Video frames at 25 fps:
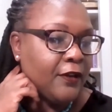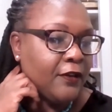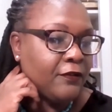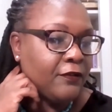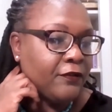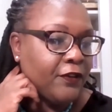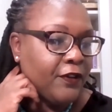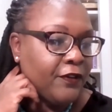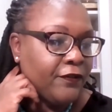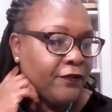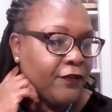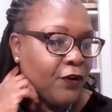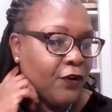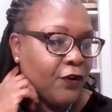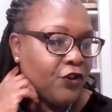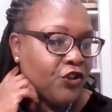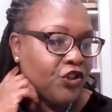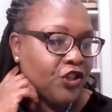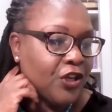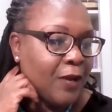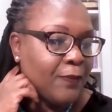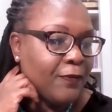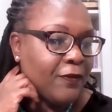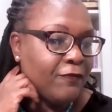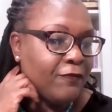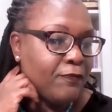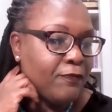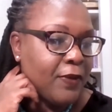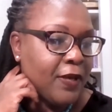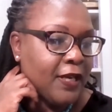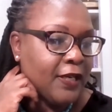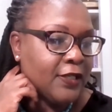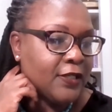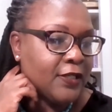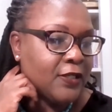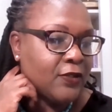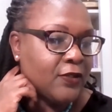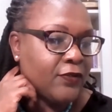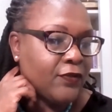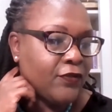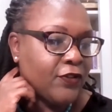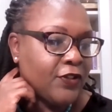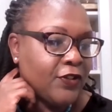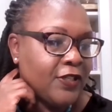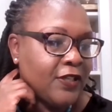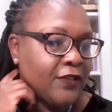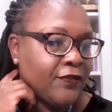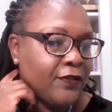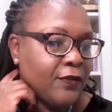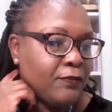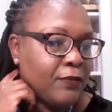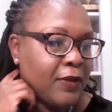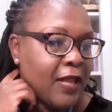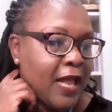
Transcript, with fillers: free Photoshop of pics for different